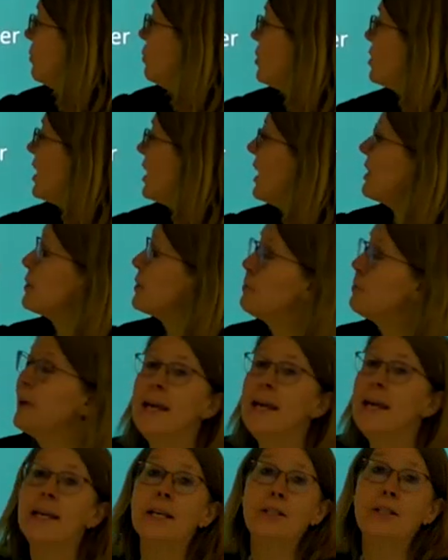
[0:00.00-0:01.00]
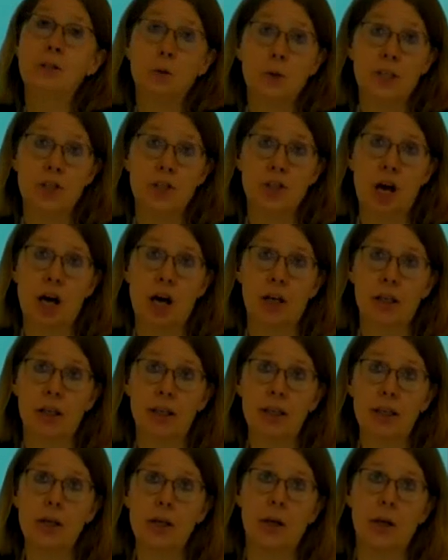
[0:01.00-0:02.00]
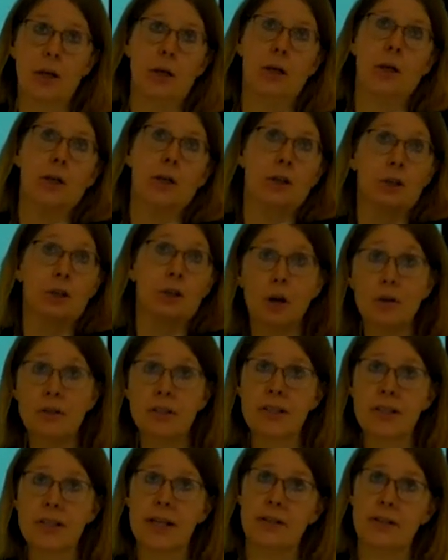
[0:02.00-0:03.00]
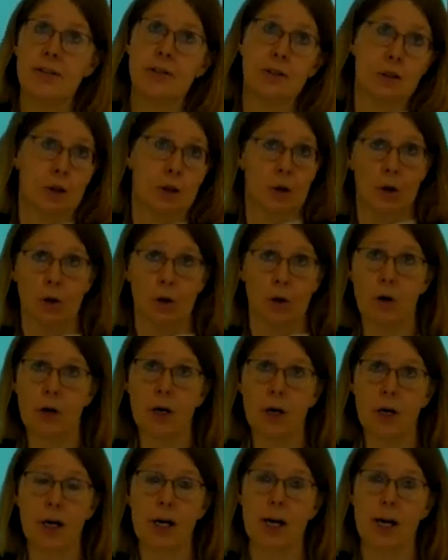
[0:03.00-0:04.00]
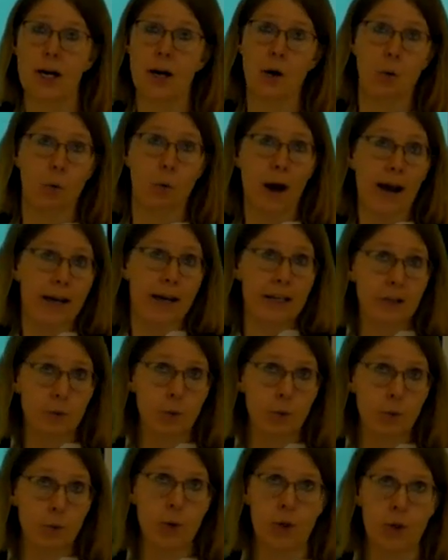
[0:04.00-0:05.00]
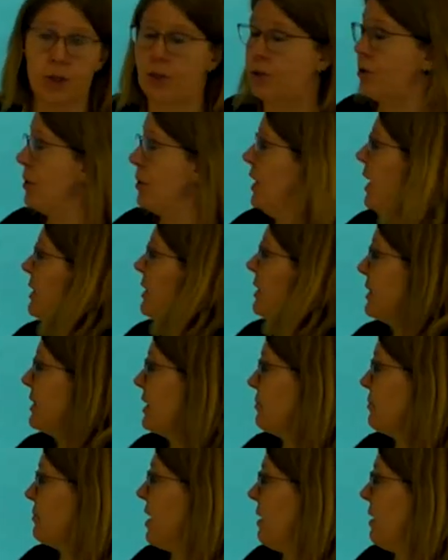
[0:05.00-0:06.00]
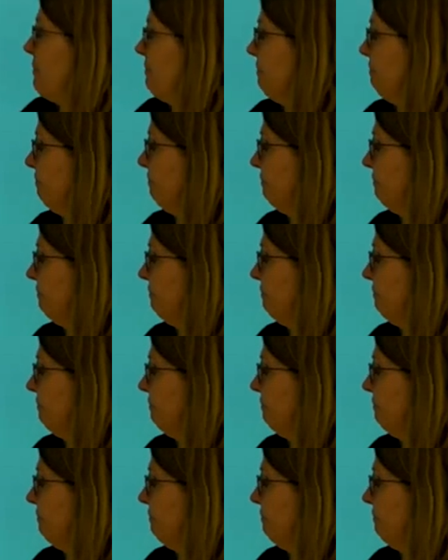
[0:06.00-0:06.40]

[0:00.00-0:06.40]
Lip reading: was explaining to each other the content or why it worked, etc.